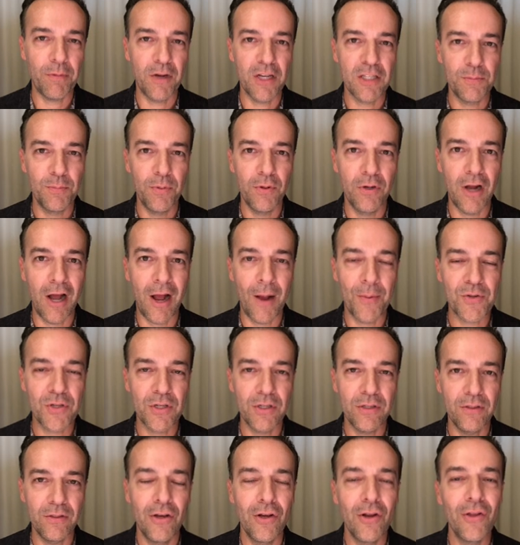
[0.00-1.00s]
price put
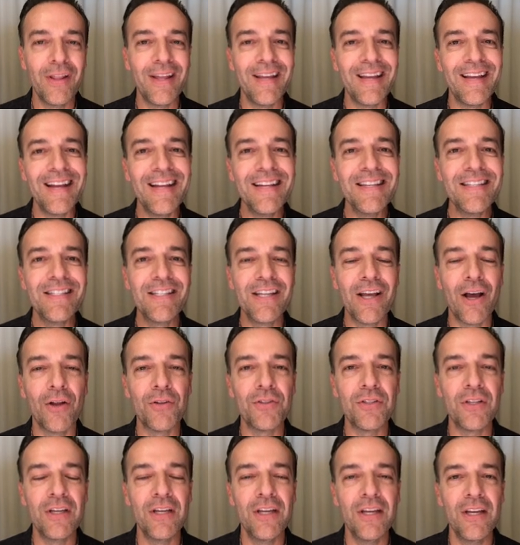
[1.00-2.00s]
option, know that its
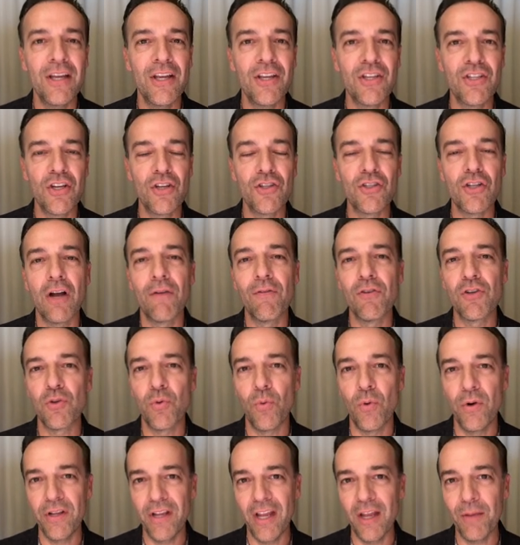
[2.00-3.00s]
delta is just over
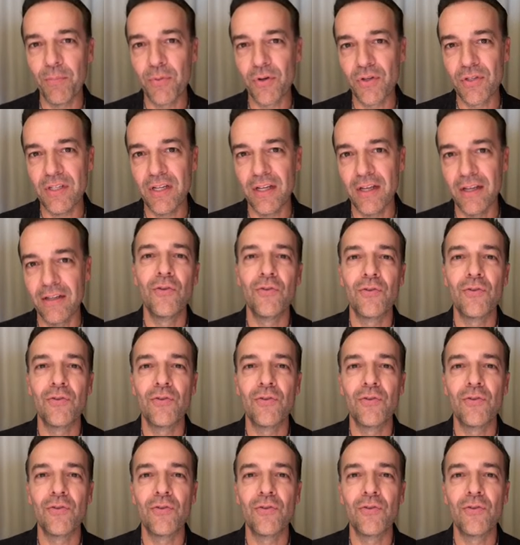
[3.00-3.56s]
twenty-eight percent.